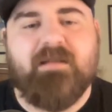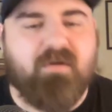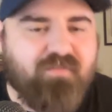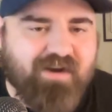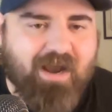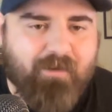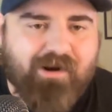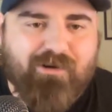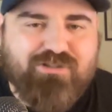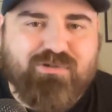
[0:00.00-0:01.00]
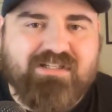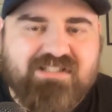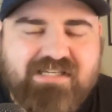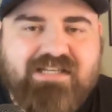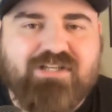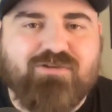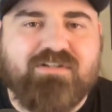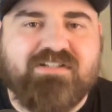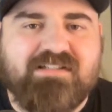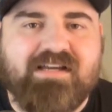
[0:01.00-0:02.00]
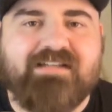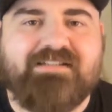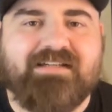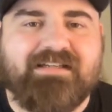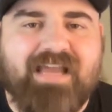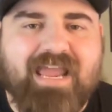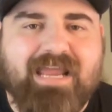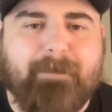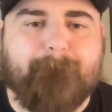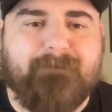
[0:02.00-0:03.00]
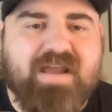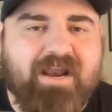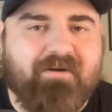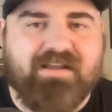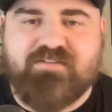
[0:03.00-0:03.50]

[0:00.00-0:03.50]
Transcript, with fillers: But for now, we are going to continue discussing Kaden Perry.